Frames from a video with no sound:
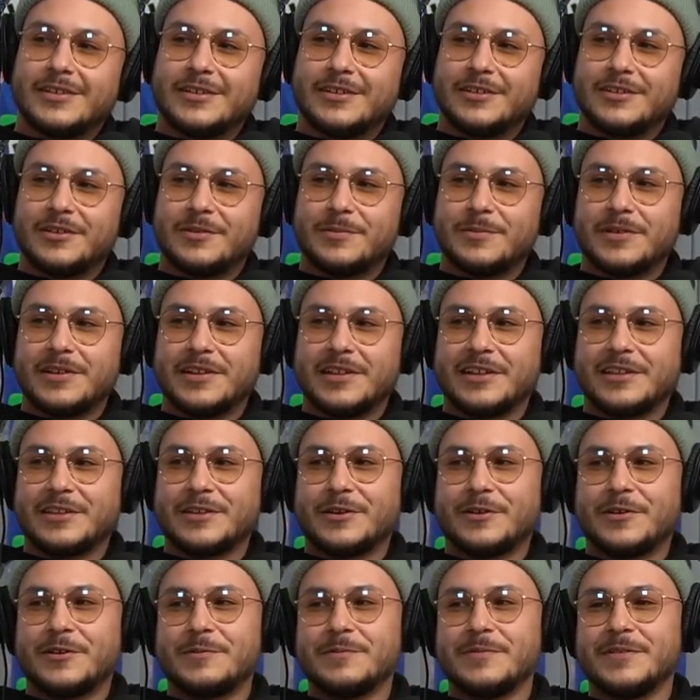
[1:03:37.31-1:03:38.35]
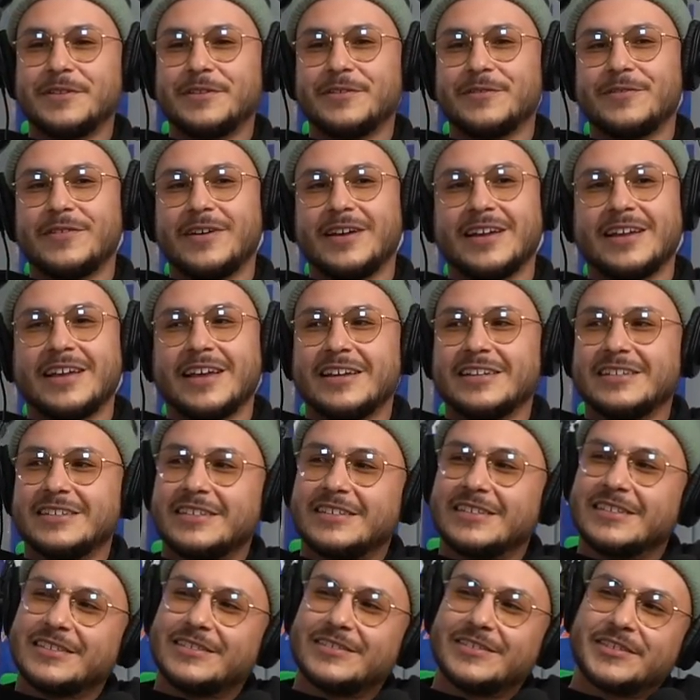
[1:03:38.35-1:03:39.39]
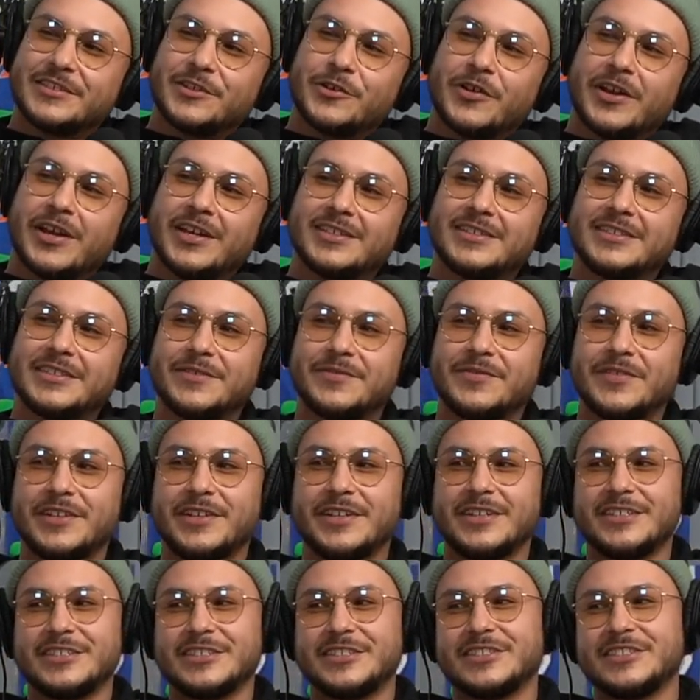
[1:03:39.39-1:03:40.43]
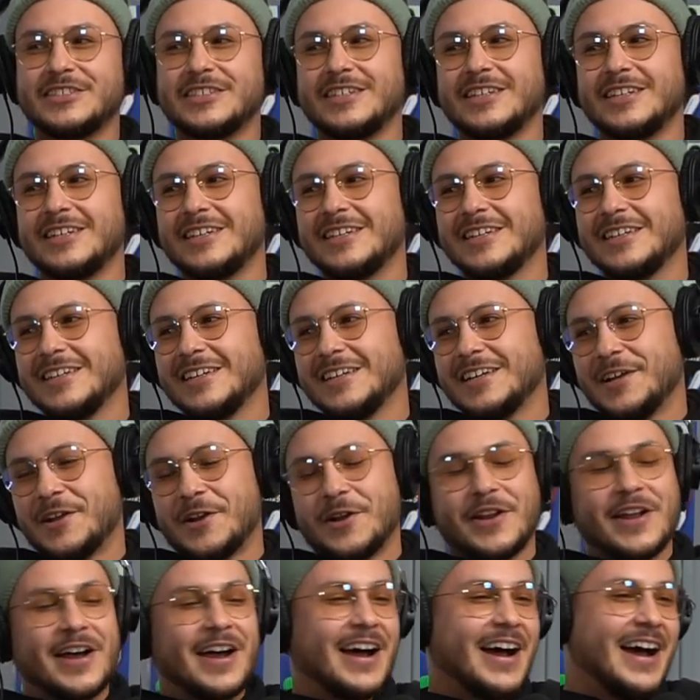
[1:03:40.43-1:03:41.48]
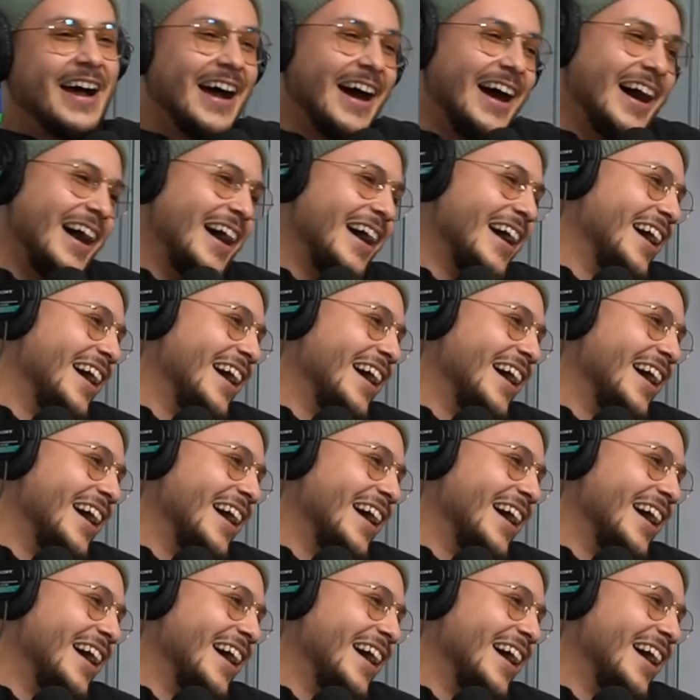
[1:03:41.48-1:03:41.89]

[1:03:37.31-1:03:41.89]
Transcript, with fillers: You know, I'm gonna let the homie direct, get it into his creativity. Is it gonna be porn? You doing porn?